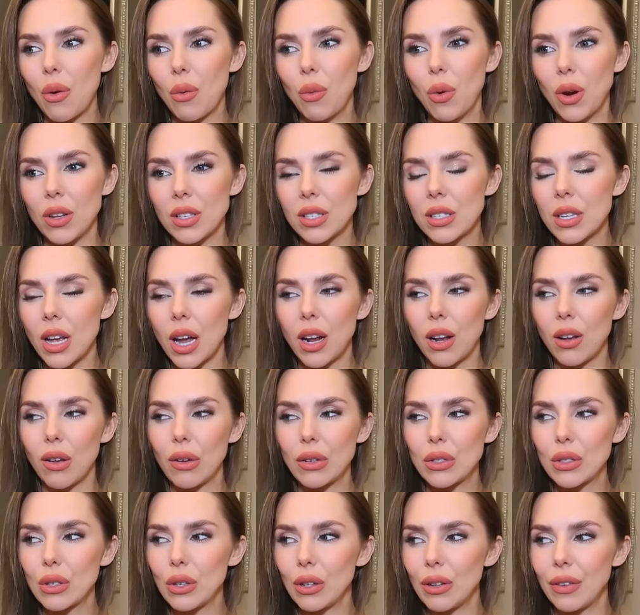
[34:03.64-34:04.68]
what
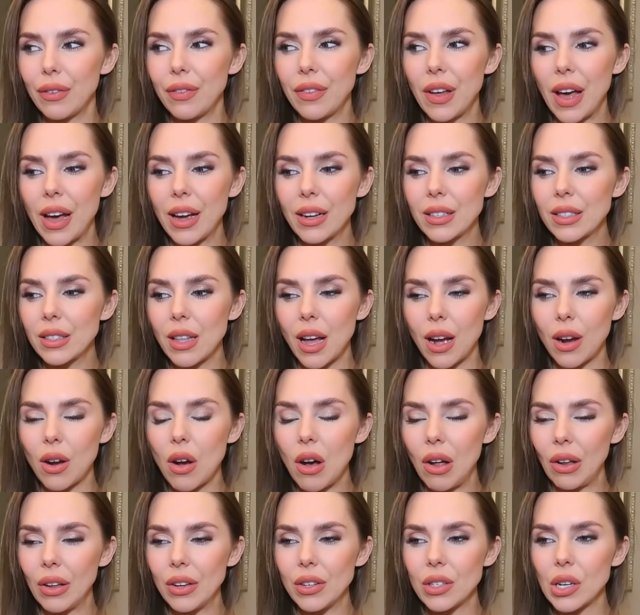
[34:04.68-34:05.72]
psychological effects that
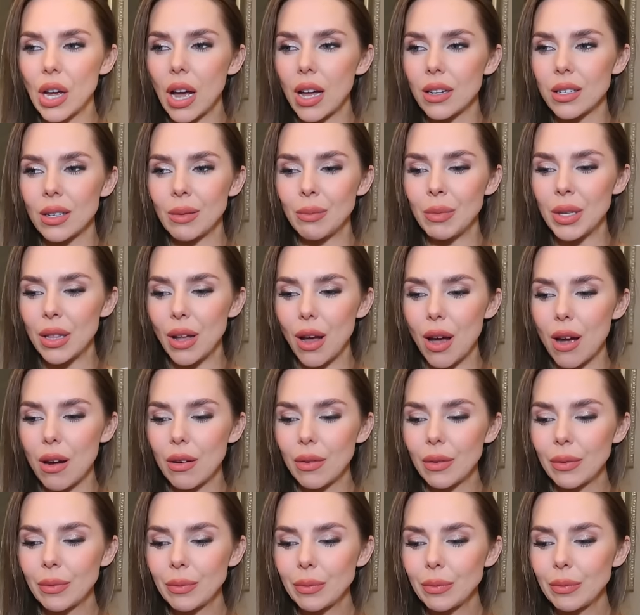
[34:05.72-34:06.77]
college had on me, though.